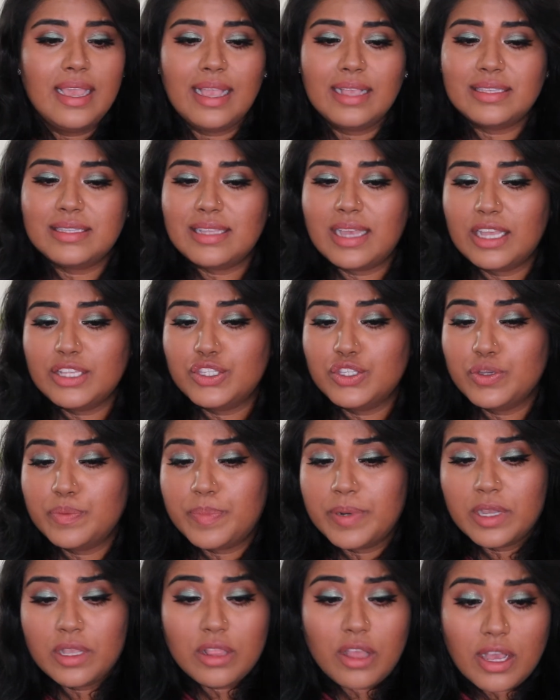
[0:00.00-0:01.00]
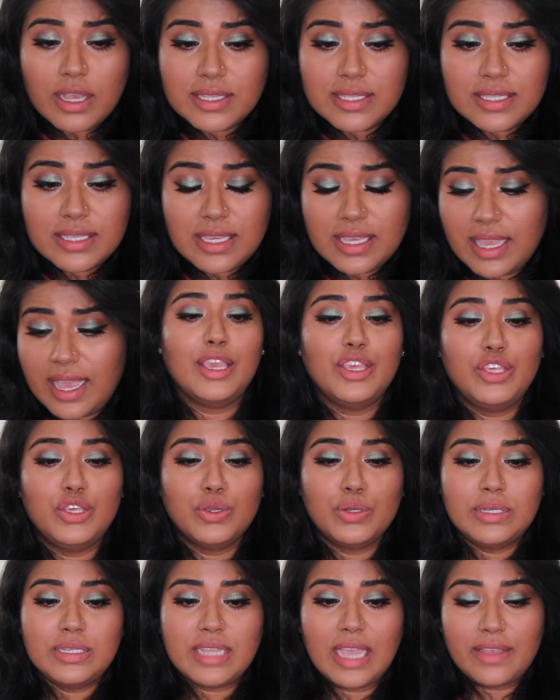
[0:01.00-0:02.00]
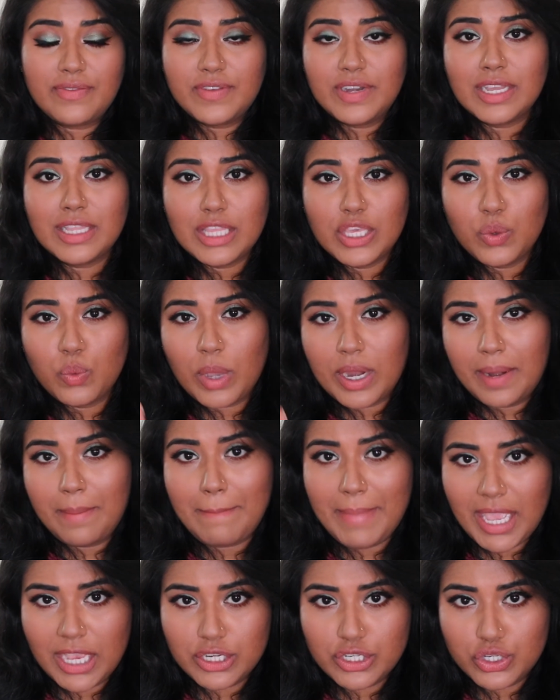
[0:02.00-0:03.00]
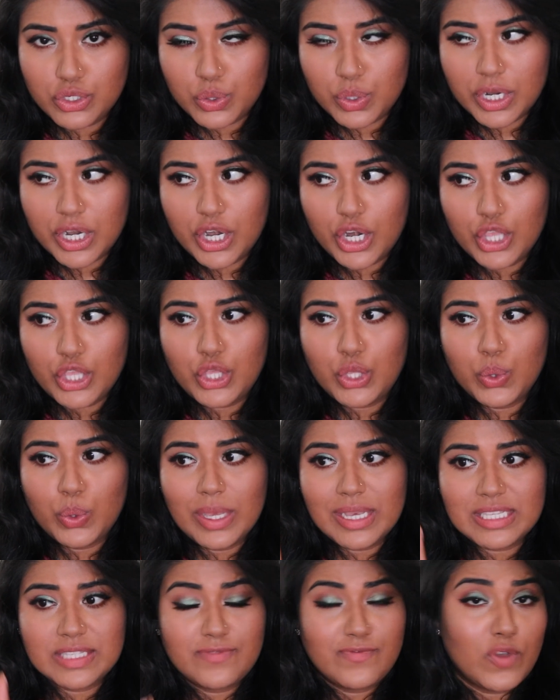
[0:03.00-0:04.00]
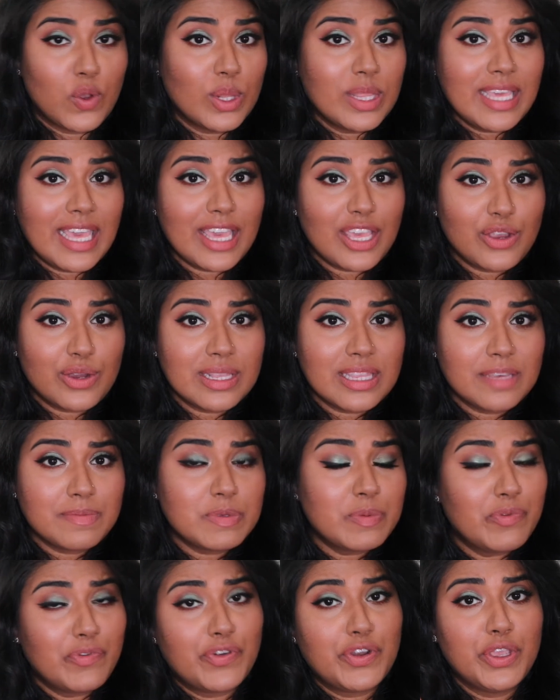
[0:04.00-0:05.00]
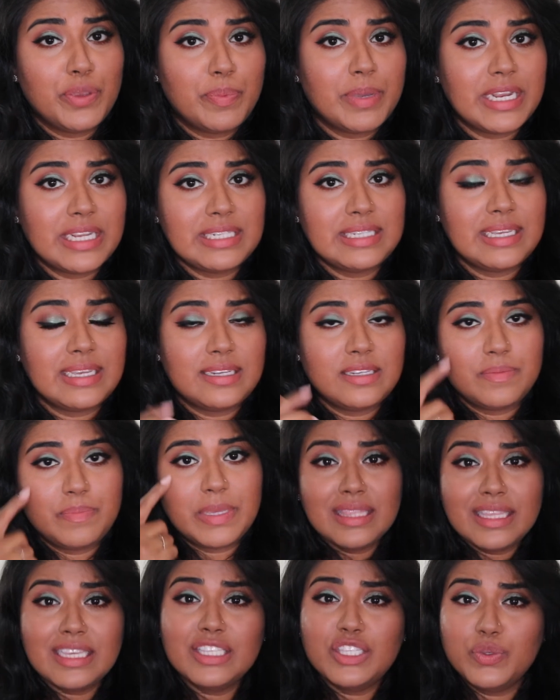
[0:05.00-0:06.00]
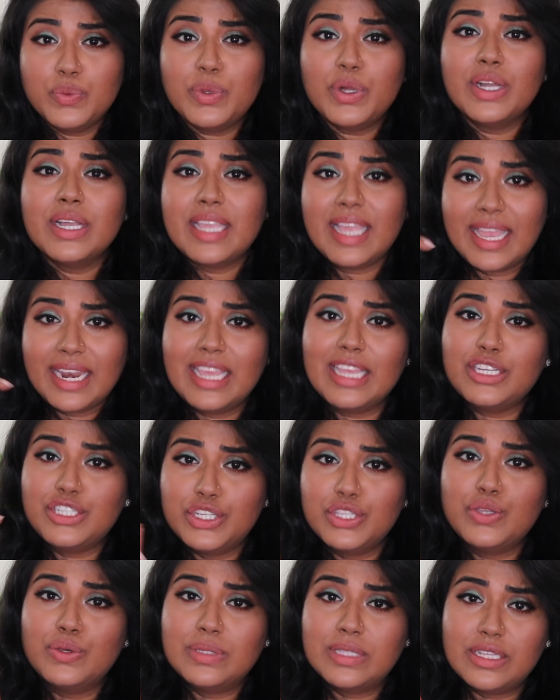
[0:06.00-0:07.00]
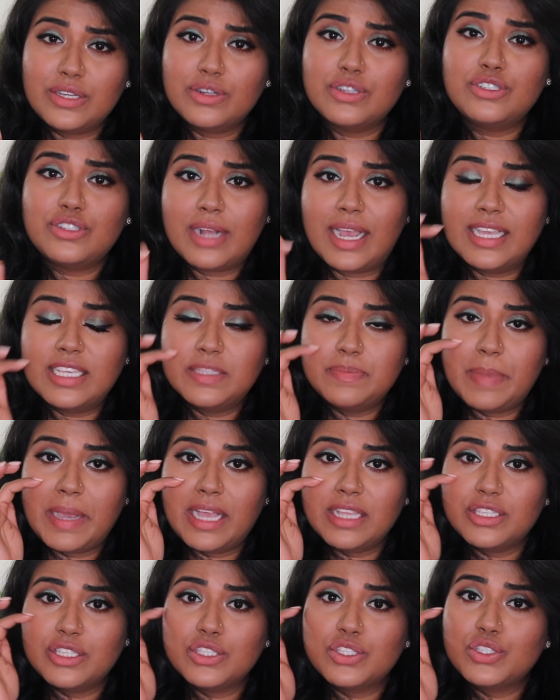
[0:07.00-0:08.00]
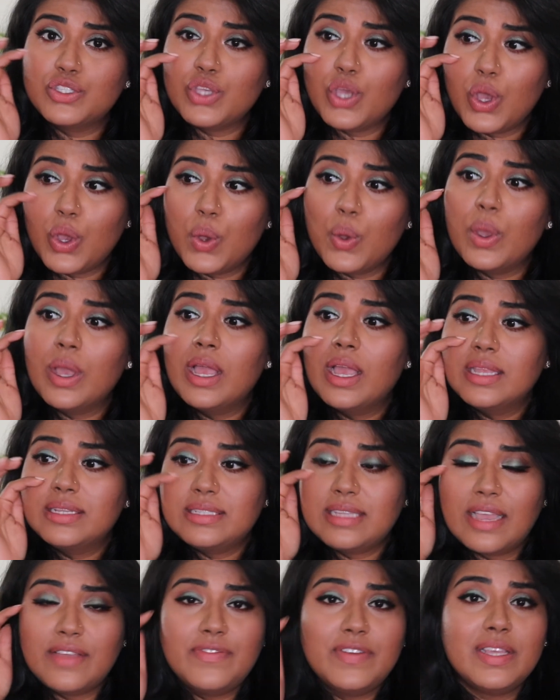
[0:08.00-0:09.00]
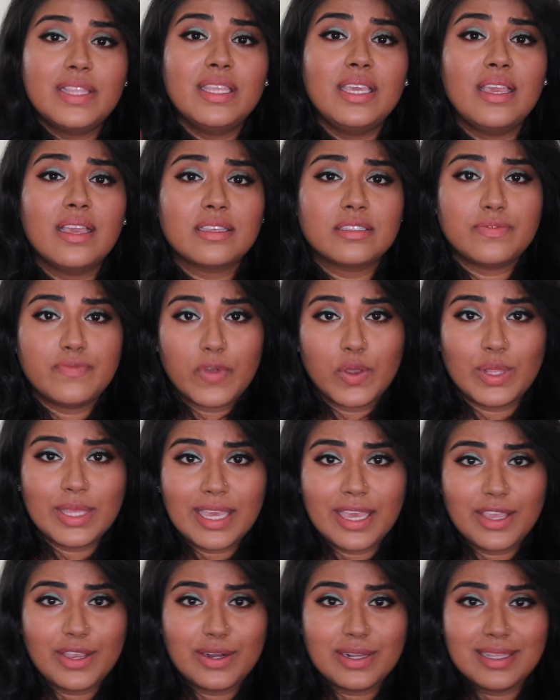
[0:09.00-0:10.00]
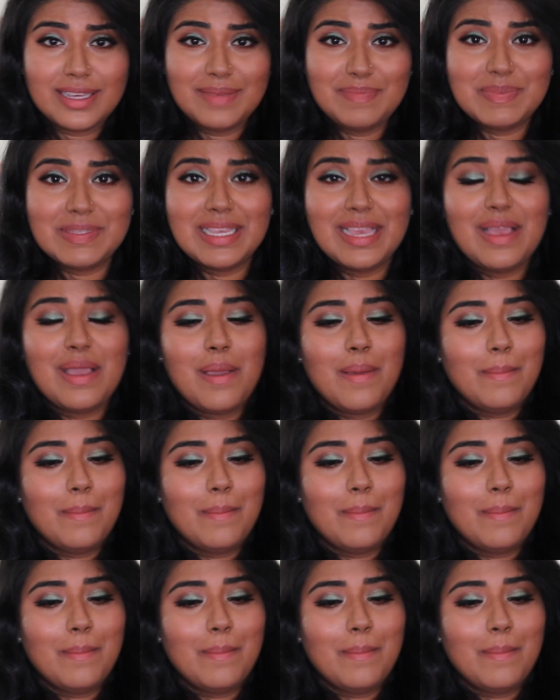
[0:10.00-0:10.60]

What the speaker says: It's not super glossy. You definitely want to make sure you exfoliate your lips before you put a tint. This will get into those little dry spots, so definitely exfoliate your lips.